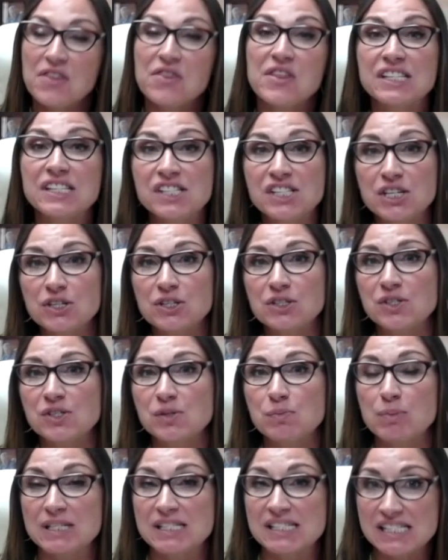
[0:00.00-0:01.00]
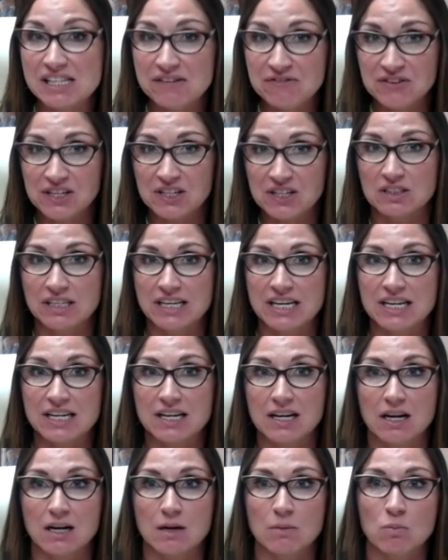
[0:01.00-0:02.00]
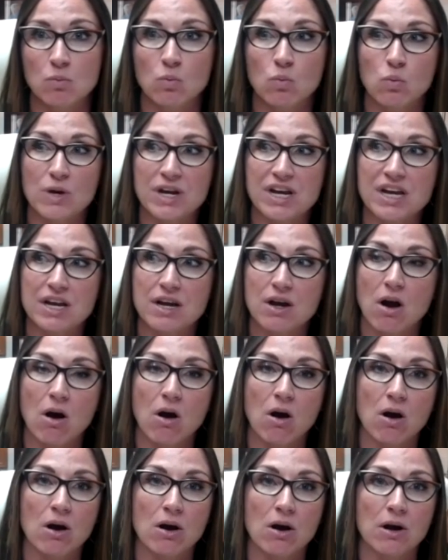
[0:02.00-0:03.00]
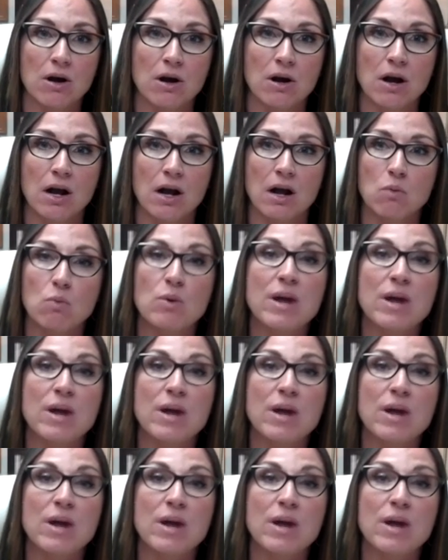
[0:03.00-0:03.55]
This year specifically, um, we are uh,